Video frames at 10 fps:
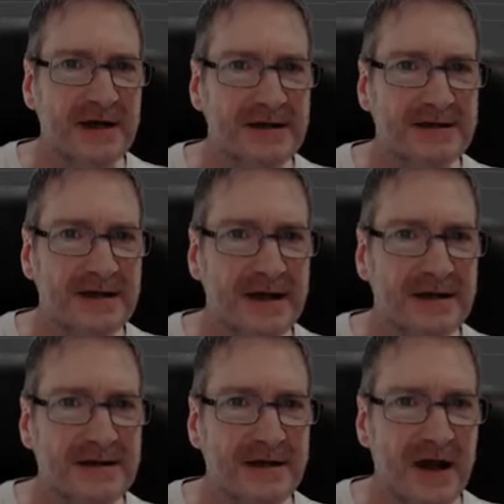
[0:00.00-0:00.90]
It does
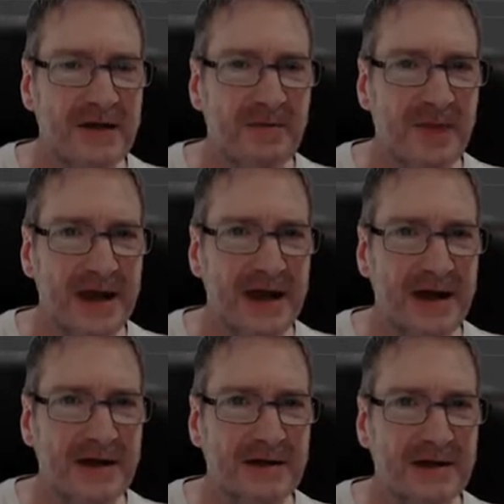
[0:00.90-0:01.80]
things like
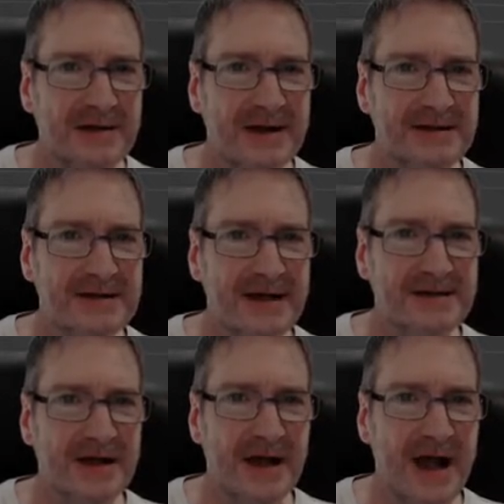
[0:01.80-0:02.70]
beer, it does
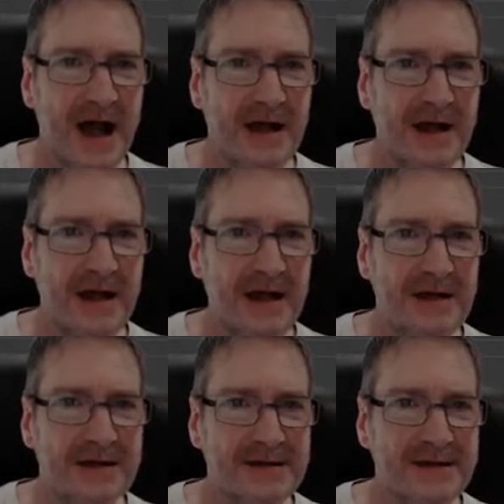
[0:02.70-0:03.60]
things like
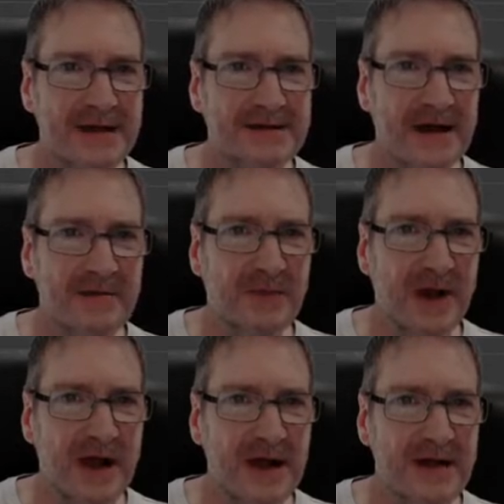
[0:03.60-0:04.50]
honey, it does things
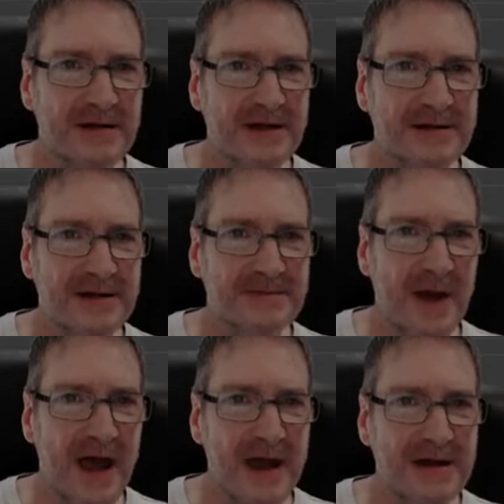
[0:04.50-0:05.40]
like blood, it
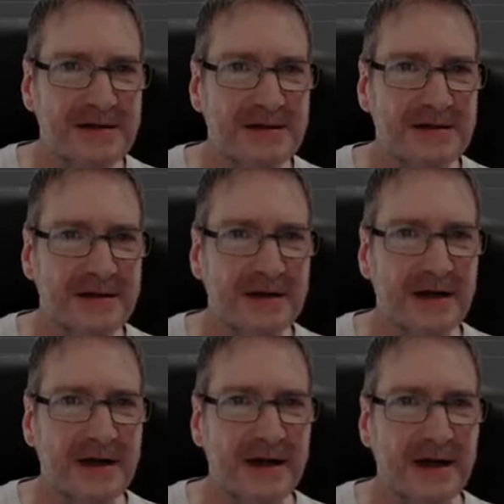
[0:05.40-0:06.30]
does paint.
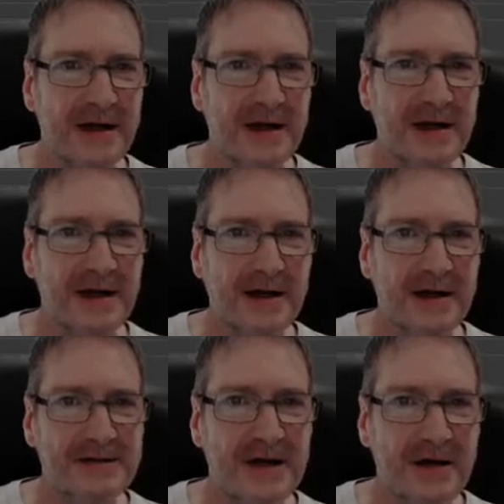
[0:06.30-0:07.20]

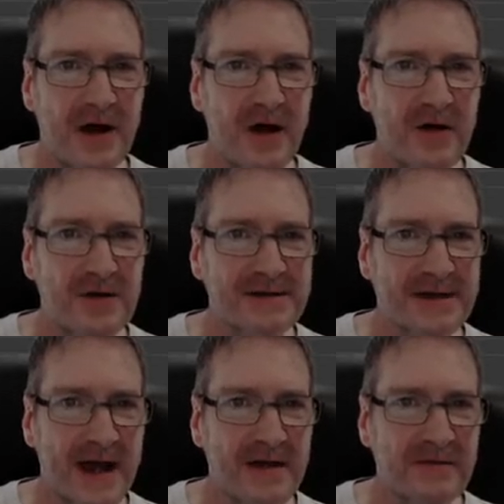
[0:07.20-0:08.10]
Uh, it's got a whole
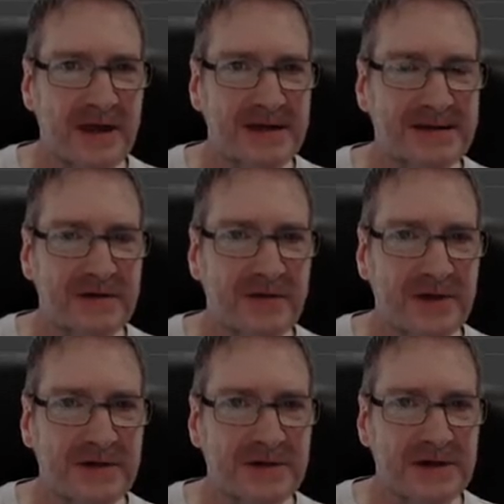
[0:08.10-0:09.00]
stack of these
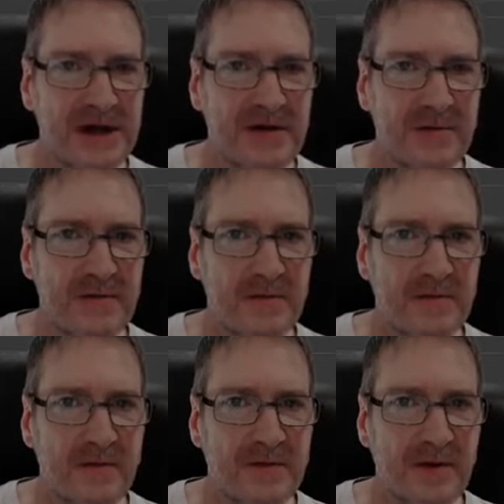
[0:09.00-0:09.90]
different
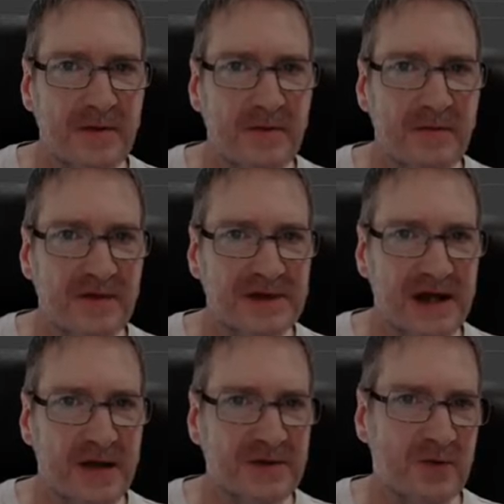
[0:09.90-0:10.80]
um,
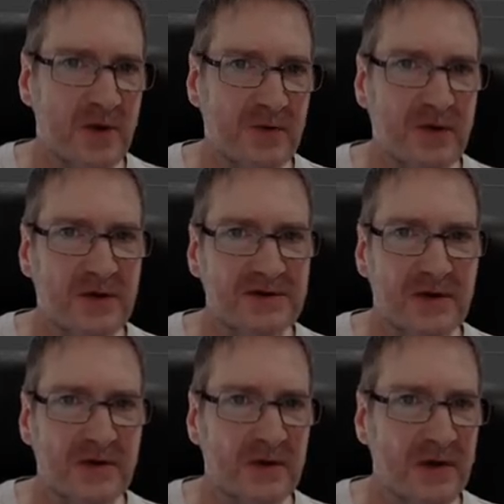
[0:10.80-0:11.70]
setups,
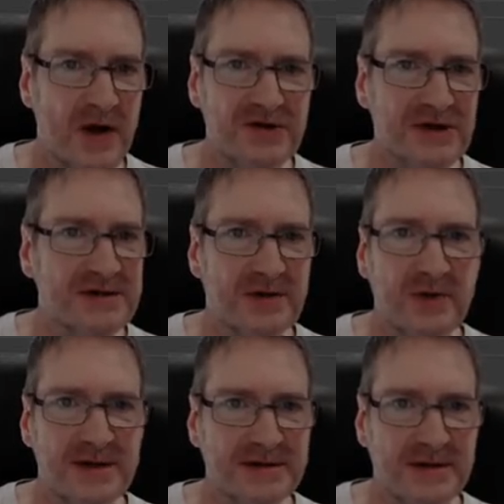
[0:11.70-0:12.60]
waterfalls, oceans,
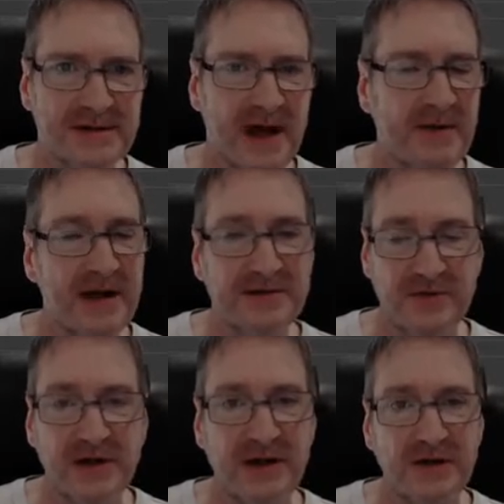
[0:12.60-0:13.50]
all this sort of stuff, and
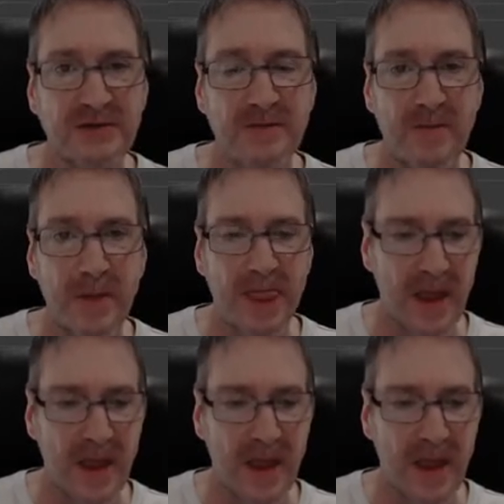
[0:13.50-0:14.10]
it's really good.